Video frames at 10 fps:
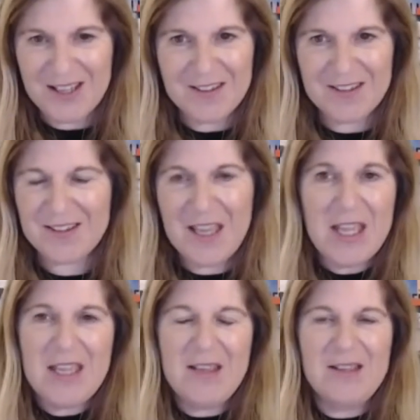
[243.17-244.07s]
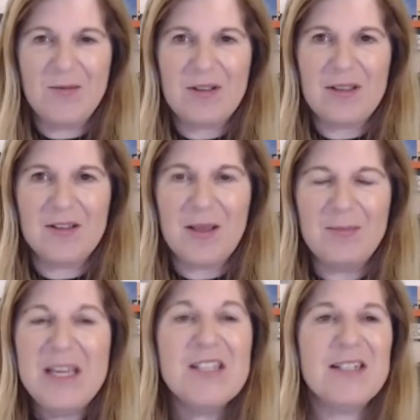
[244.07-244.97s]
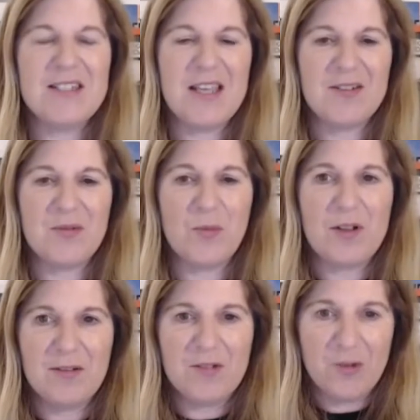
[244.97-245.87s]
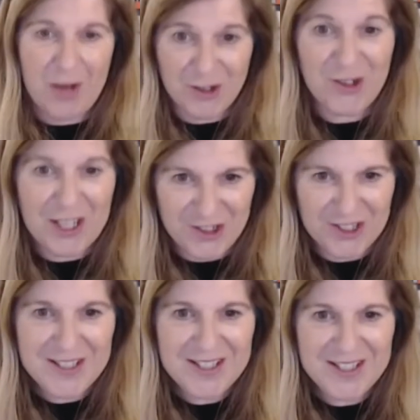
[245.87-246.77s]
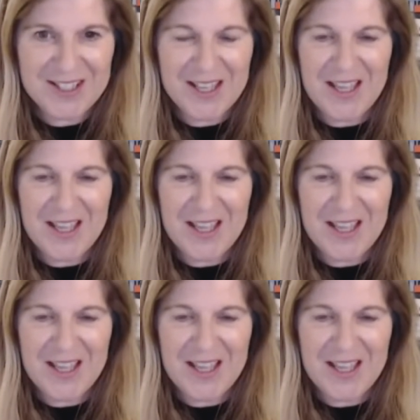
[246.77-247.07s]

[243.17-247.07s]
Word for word: And they immediately said, well, congratulations,